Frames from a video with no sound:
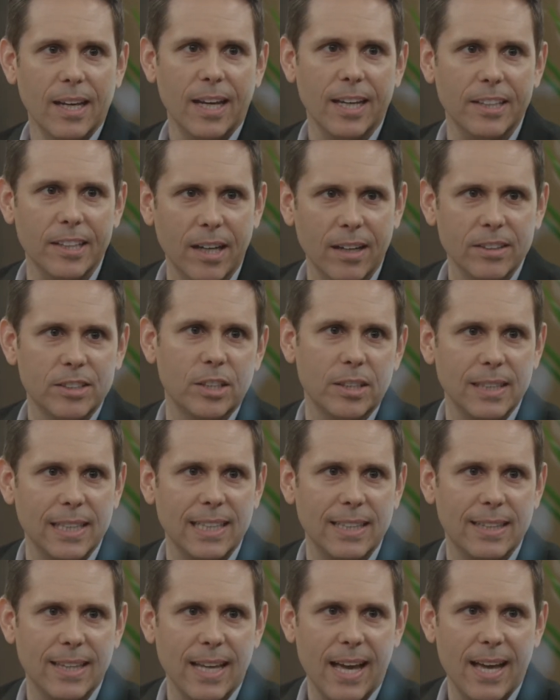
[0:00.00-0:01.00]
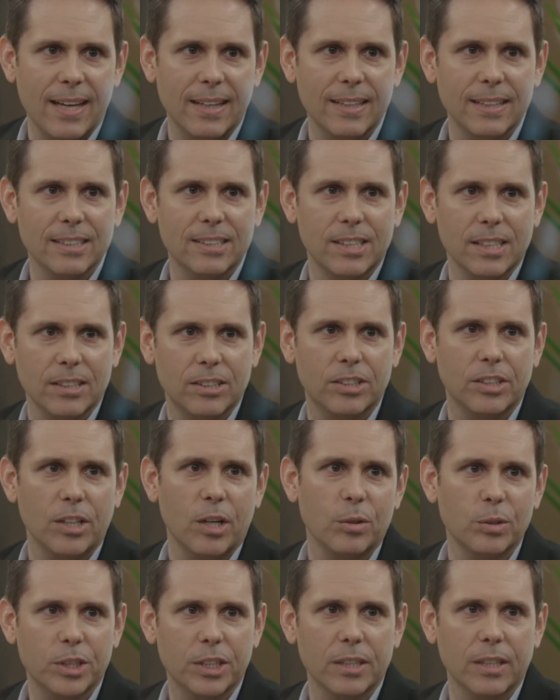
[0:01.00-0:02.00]
And underneath that is this
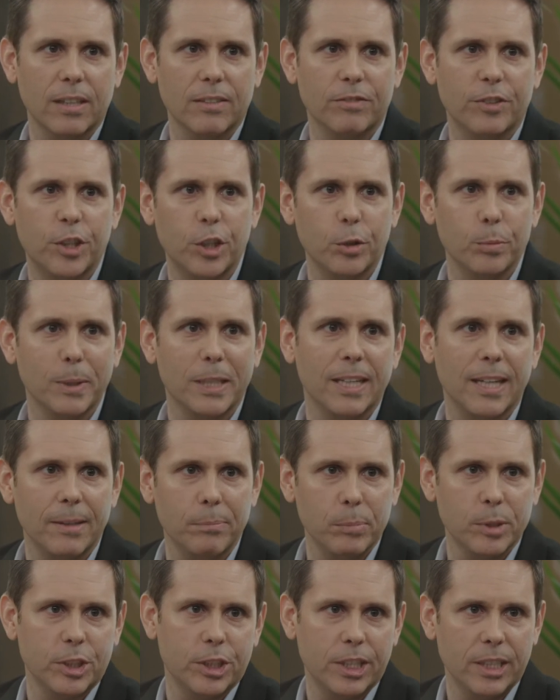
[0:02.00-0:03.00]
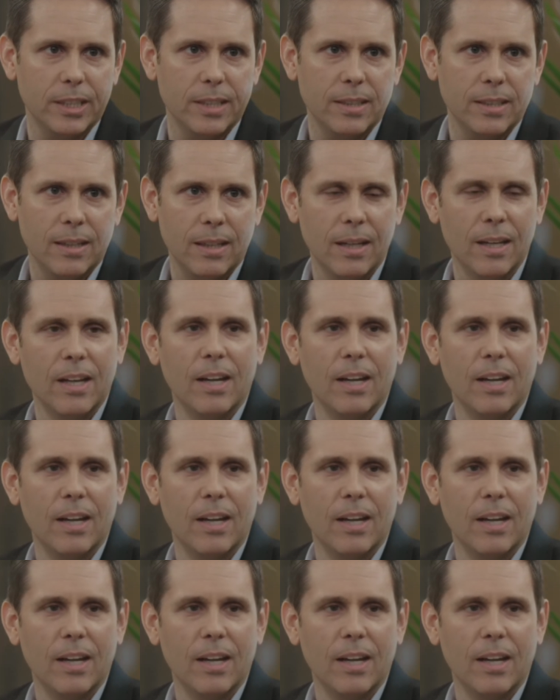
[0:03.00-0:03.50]
notion of human and machine